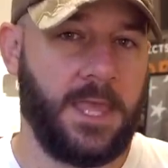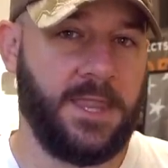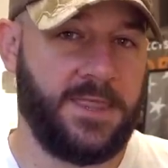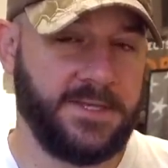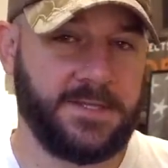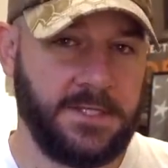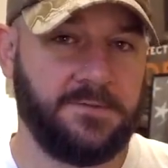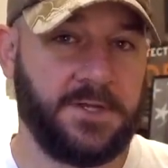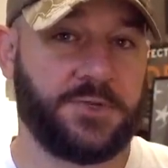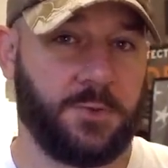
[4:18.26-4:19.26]
This
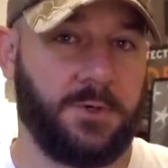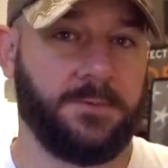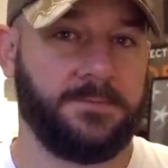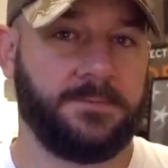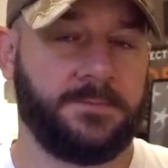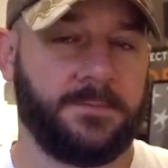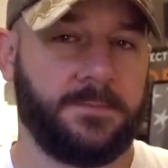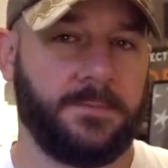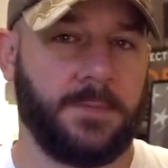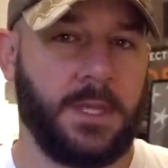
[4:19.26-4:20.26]
individual
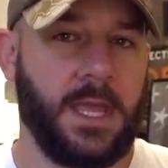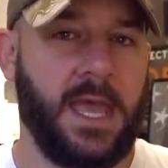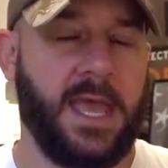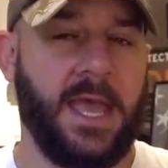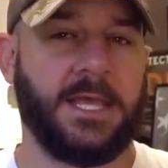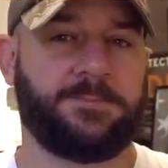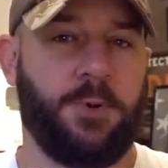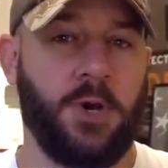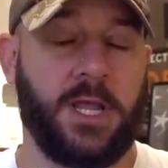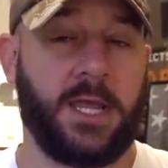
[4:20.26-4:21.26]
is
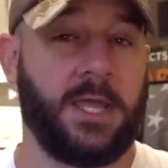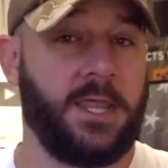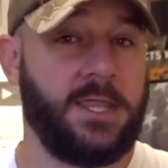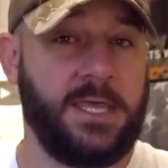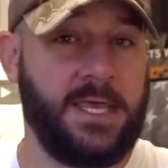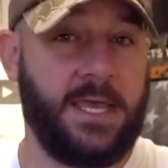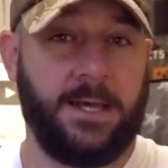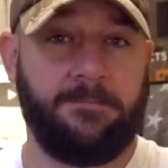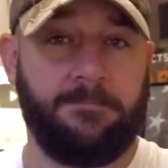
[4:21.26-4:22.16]
putting the